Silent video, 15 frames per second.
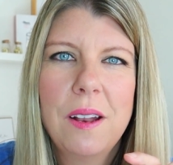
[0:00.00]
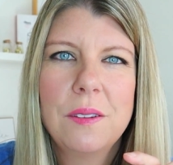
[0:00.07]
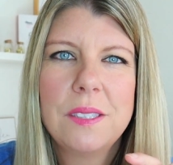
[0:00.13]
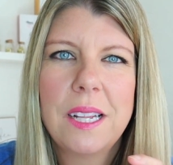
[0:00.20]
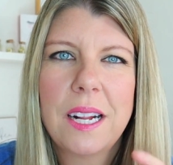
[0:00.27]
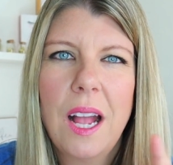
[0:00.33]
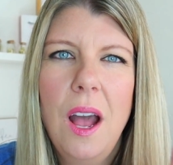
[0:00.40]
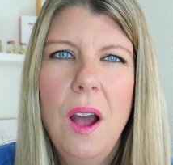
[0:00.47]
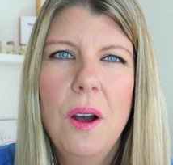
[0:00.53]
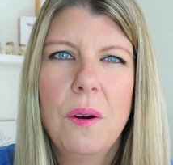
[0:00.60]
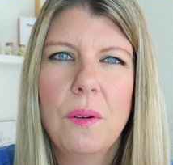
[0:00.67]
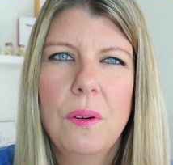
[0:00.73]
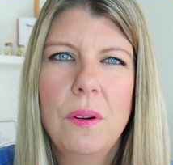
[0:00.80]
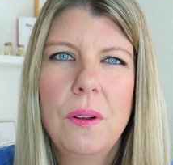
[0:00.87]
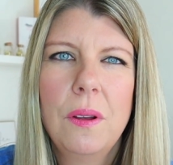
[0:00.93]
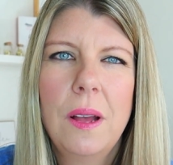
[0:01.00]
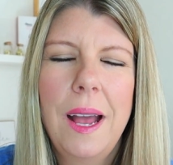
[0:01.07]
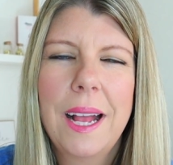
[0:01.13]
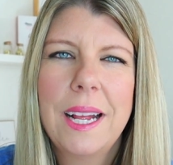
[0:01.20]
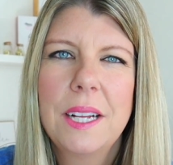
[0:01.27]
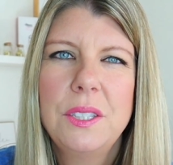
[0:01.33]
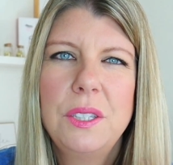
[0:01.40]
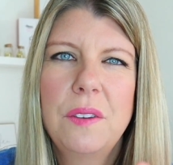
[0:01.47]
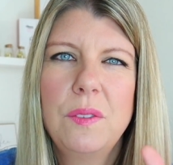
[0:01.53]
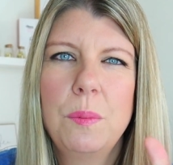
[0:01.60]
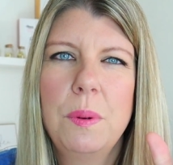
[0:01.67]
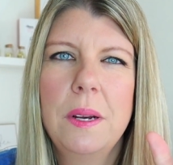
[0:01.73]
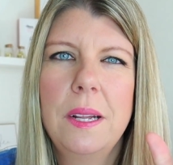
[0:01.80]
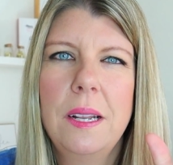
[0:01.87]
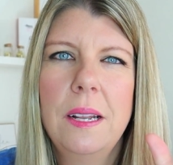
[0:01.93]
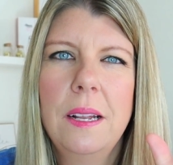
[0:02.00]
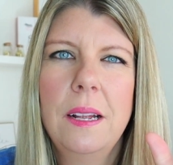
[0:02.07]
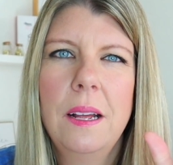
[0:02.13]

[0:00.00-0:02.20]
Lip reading: I was like, oh, I guess you have to put